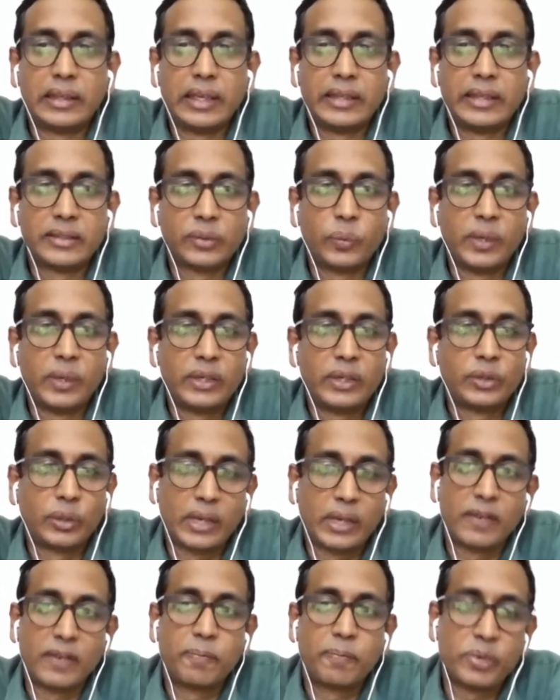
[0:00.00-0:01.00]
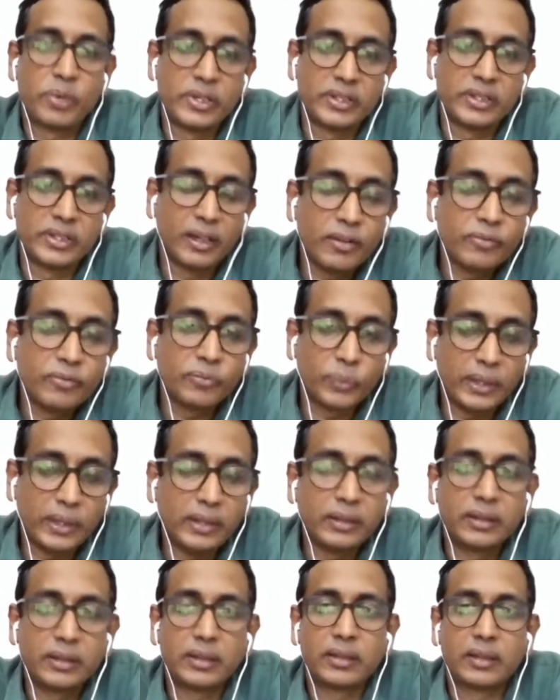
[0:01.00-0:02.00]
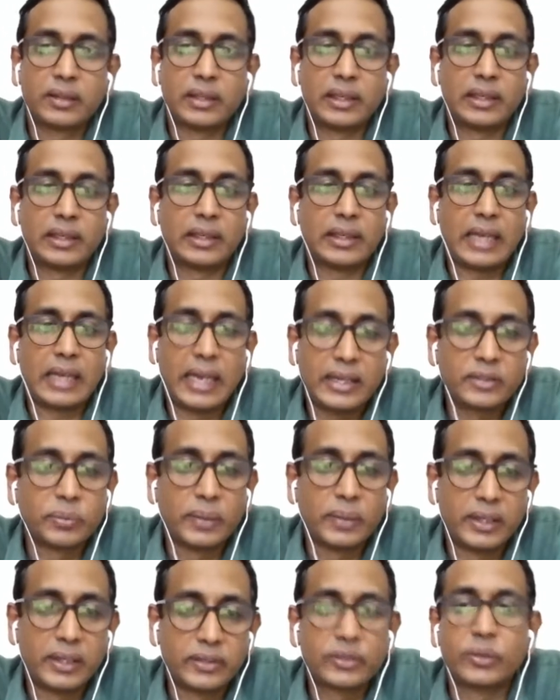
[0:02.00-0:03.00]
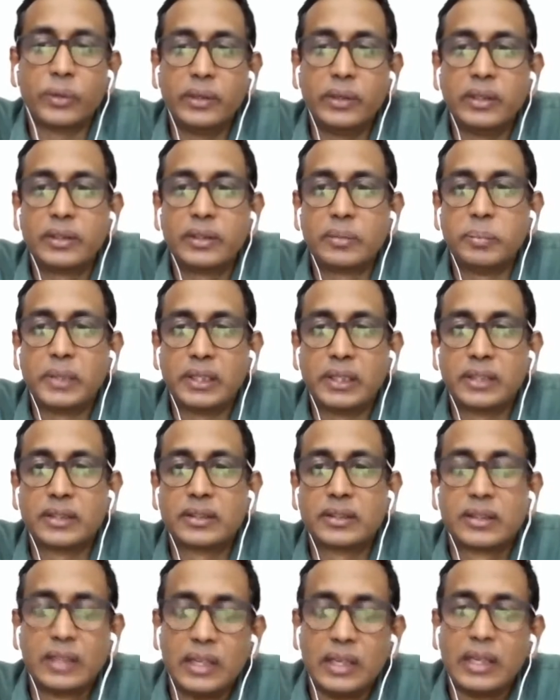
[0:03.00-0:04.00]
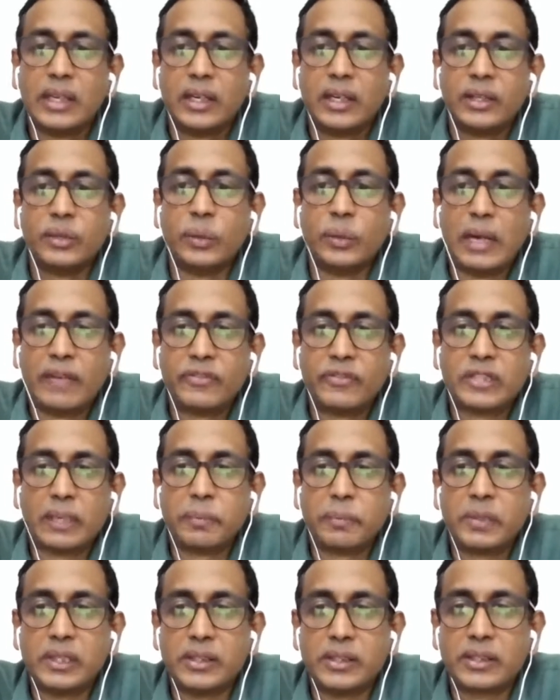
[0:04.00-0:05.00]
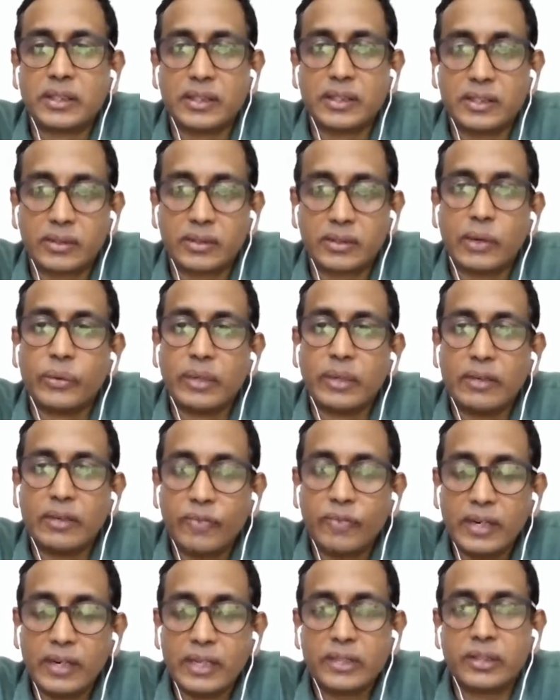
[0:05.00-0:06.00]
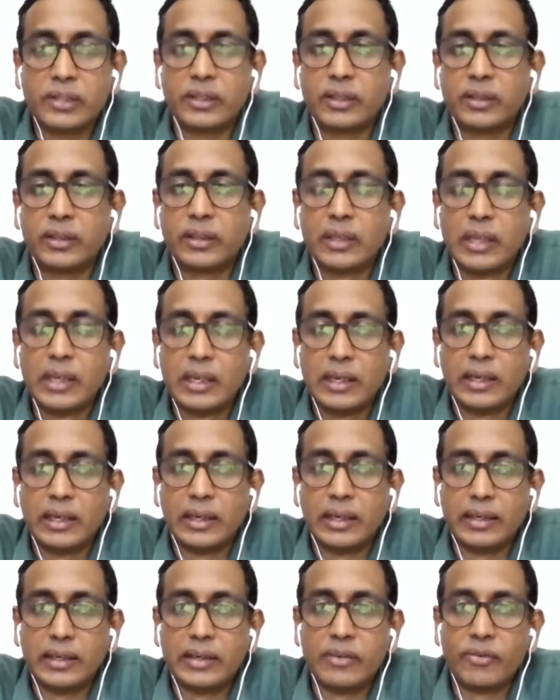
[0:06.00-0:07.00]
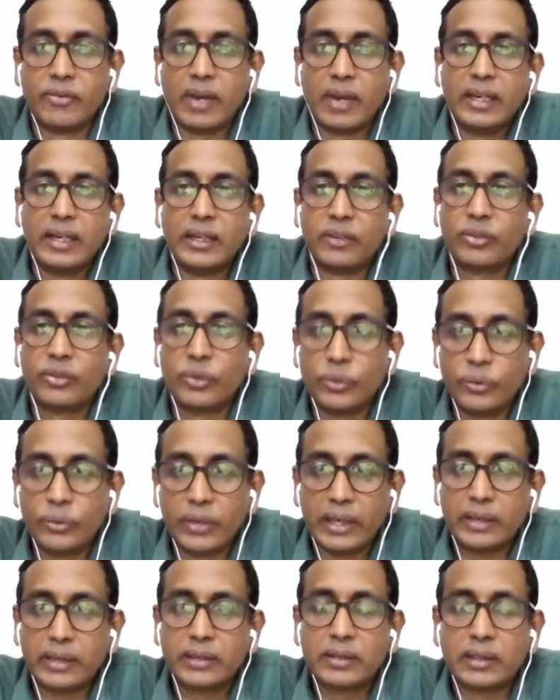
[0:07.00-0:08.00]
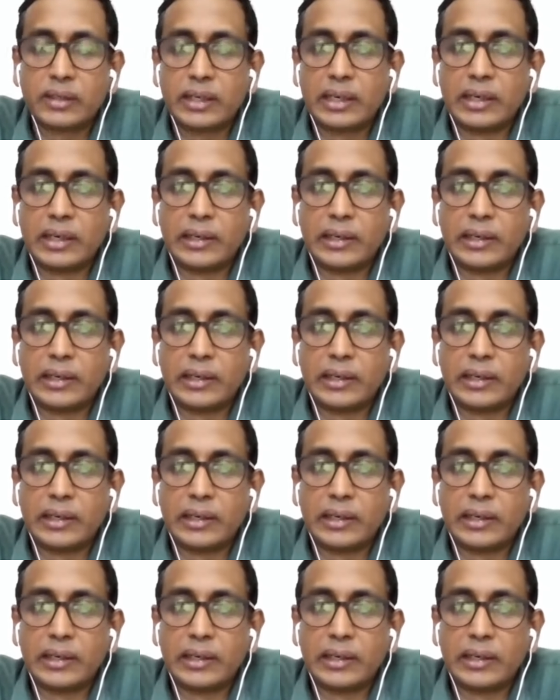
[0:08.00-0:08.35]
as a way to kind of preserve wealth as well as grow it, because you have some concerns around inflation and riding through that.